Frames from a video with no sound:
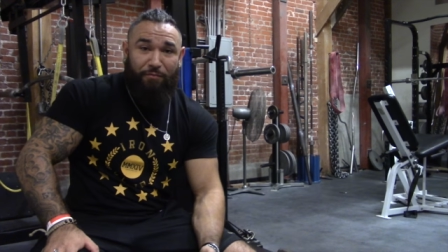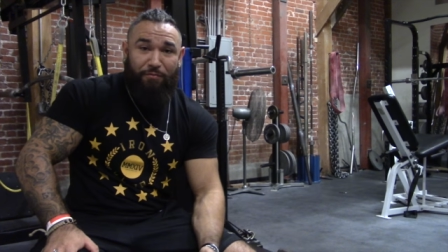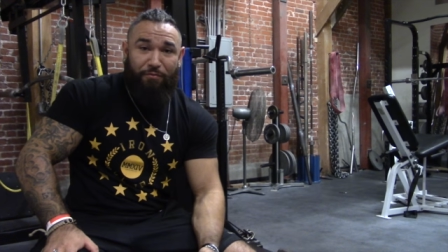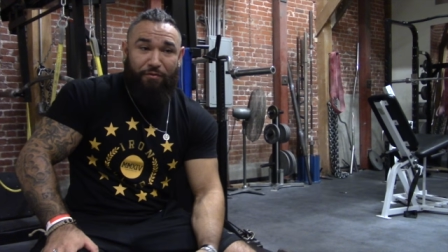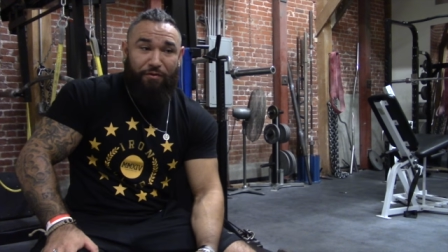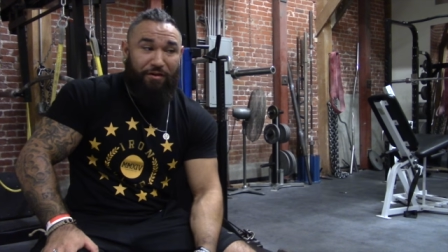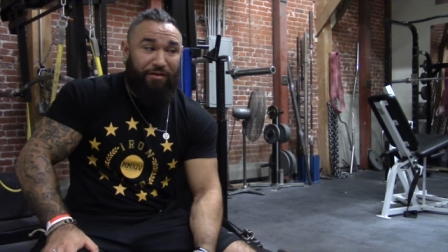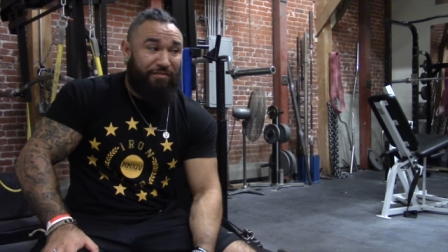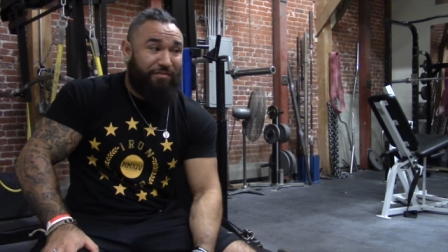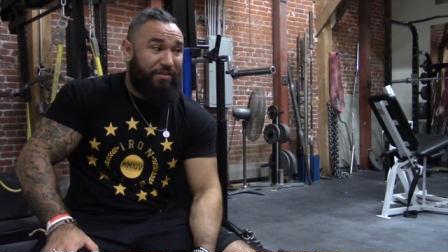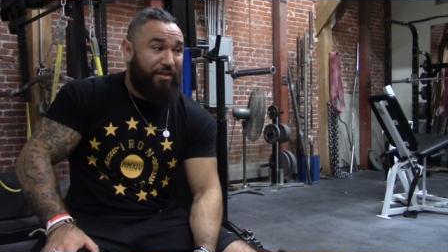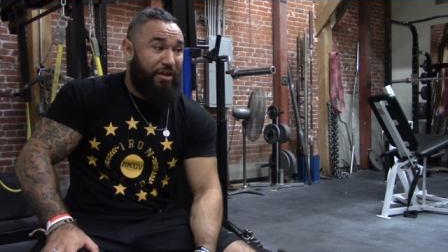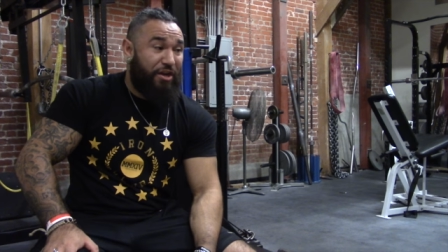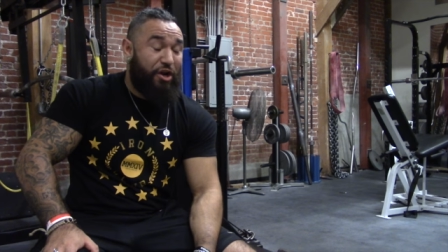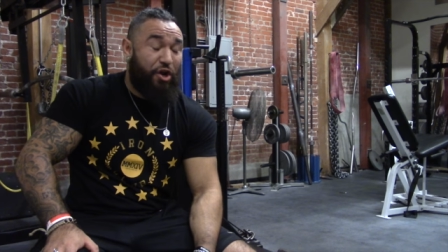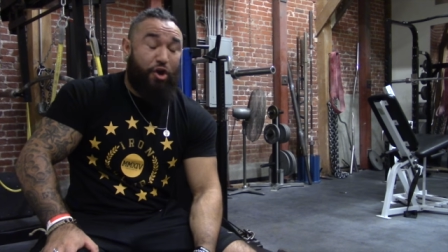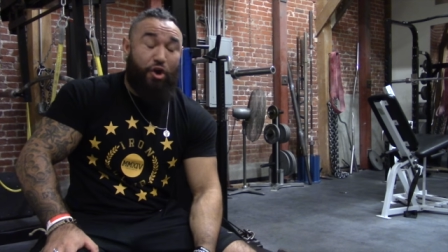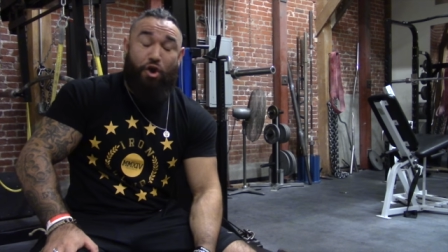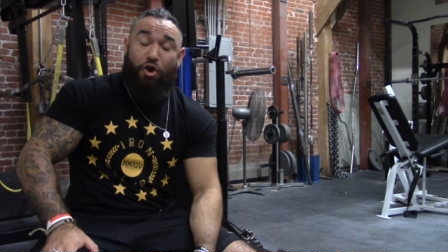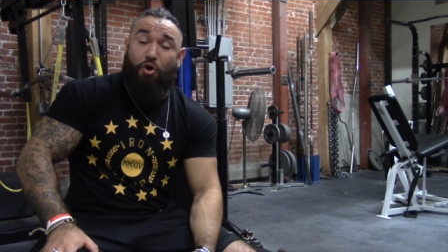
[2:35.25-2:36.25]
before? And I said,
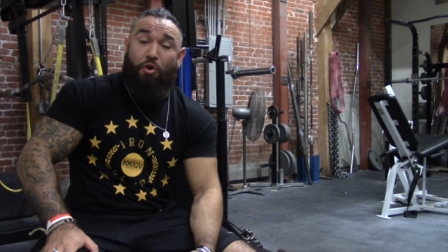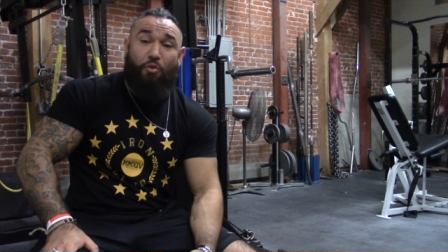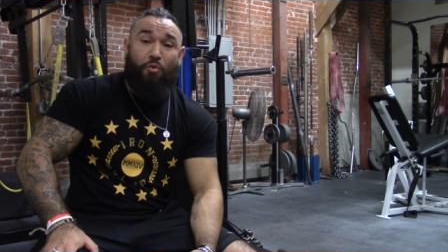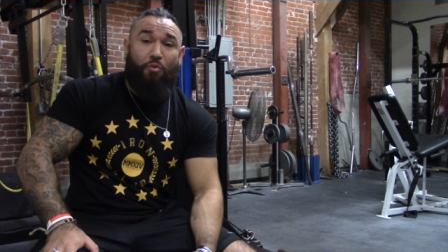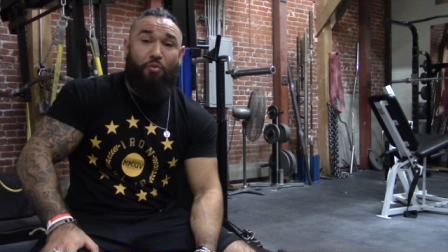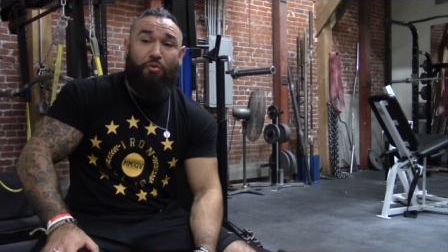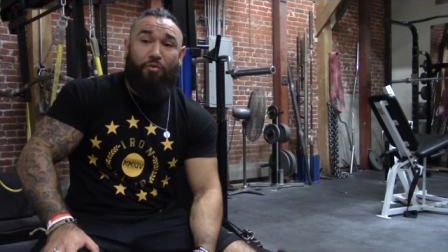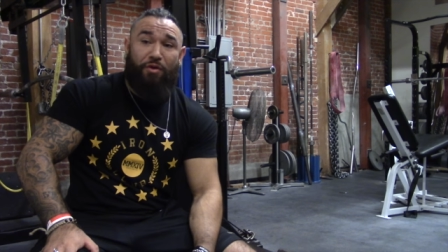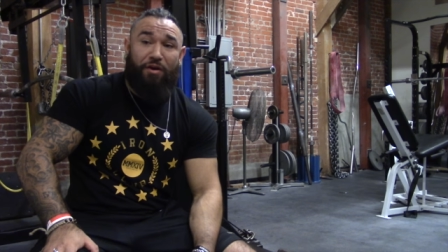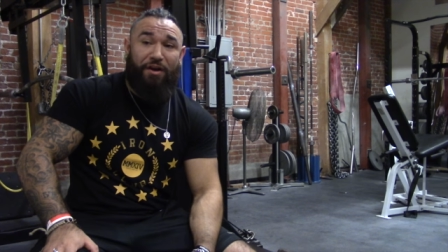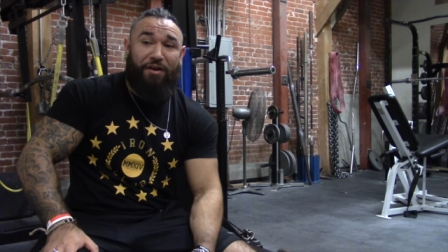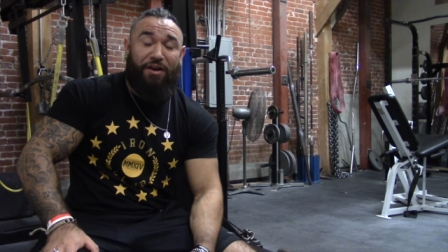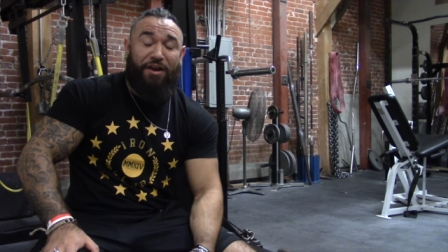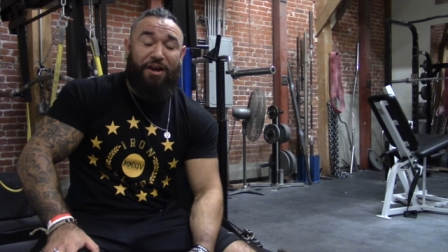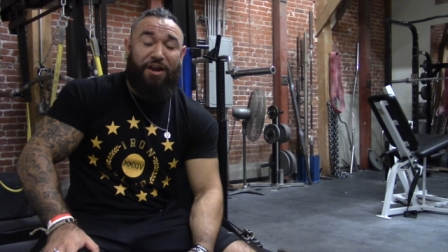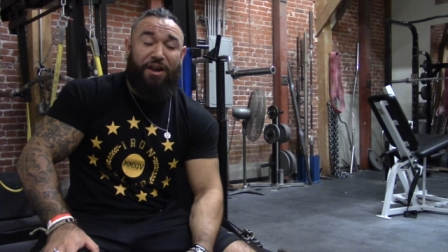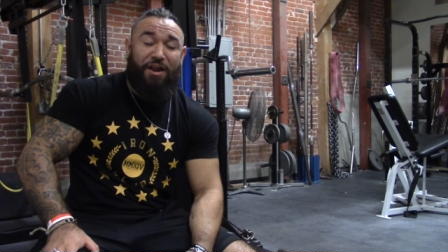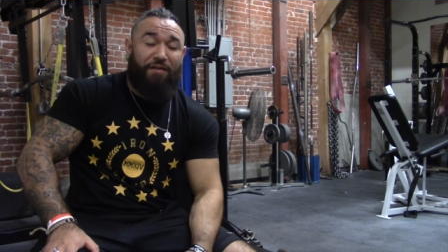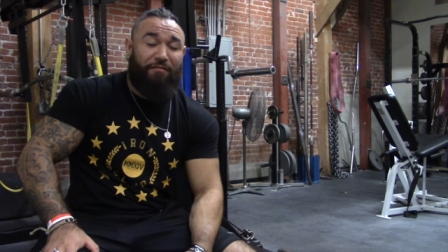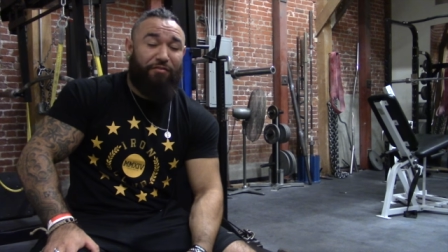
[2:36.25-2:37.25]
no,
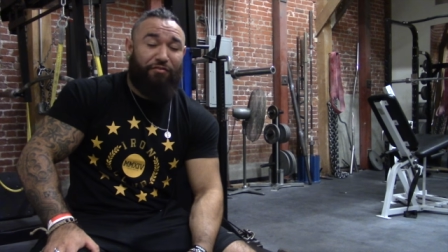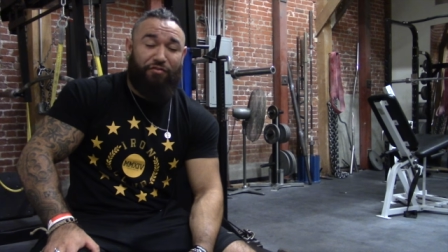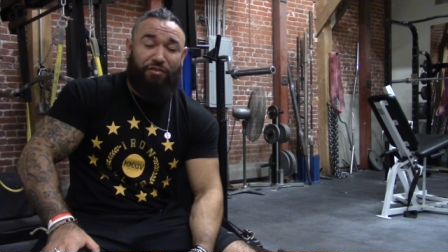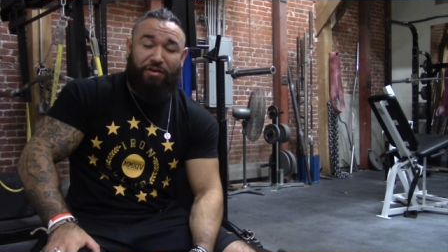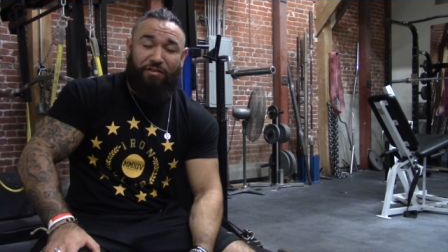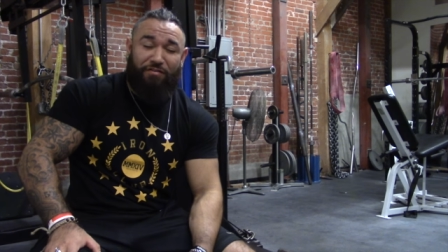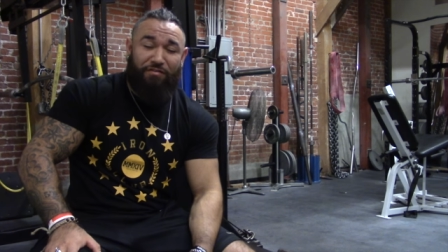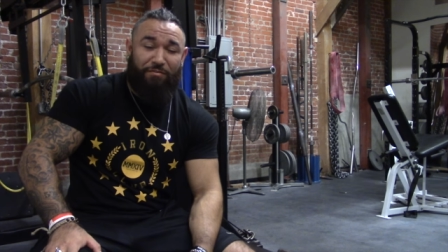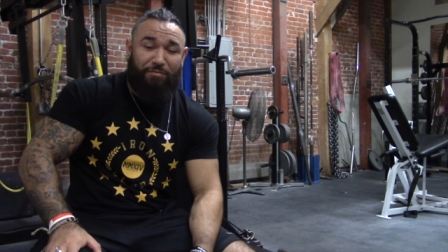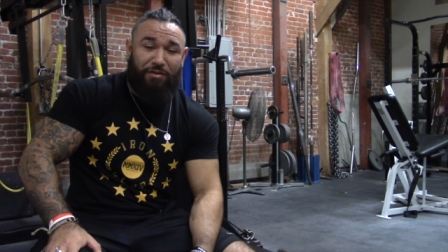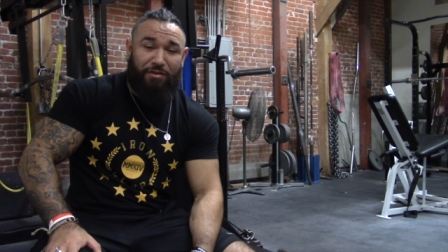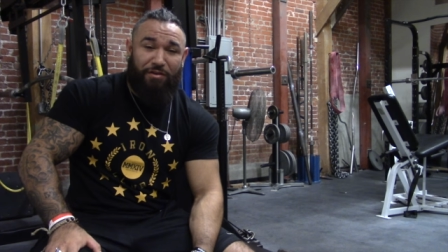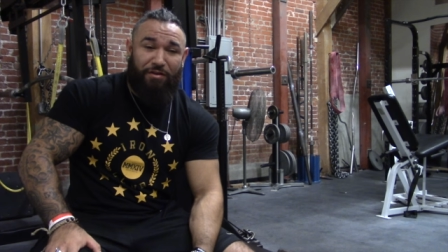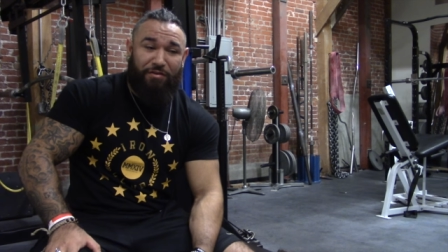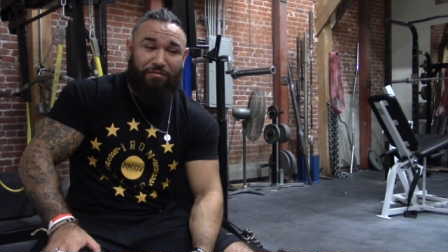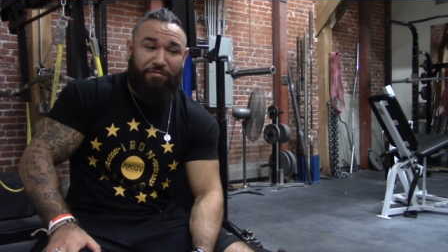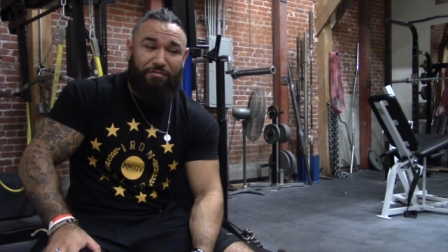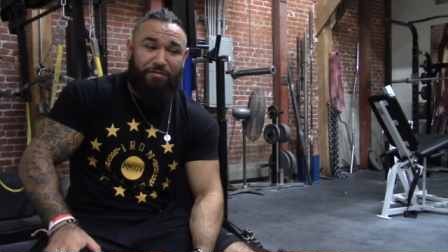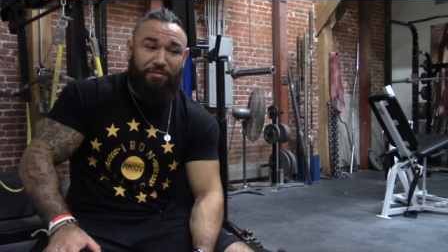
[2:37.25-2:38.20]
I've never tried this in my life.